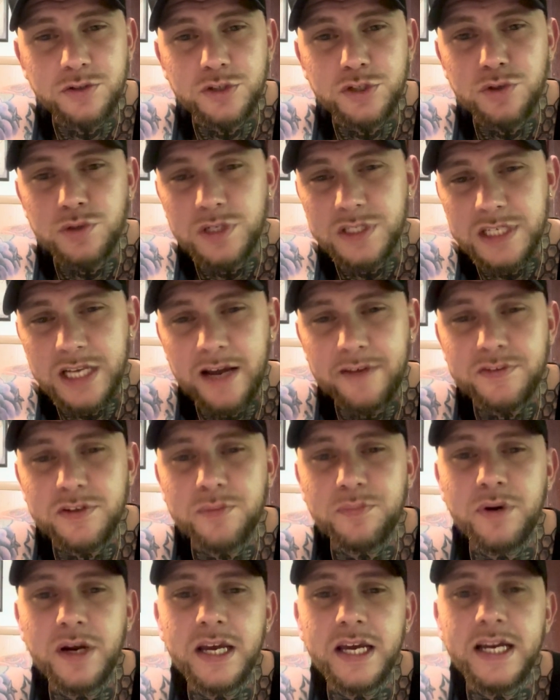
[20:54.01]
You just have to
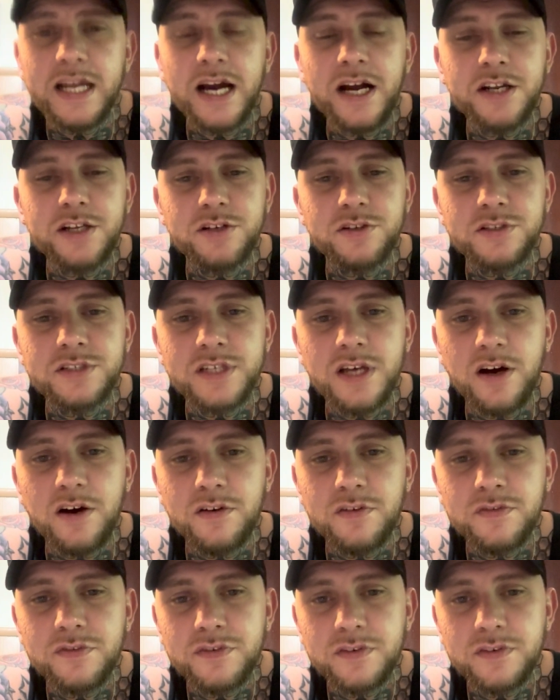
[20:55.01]
bring it out of yourself.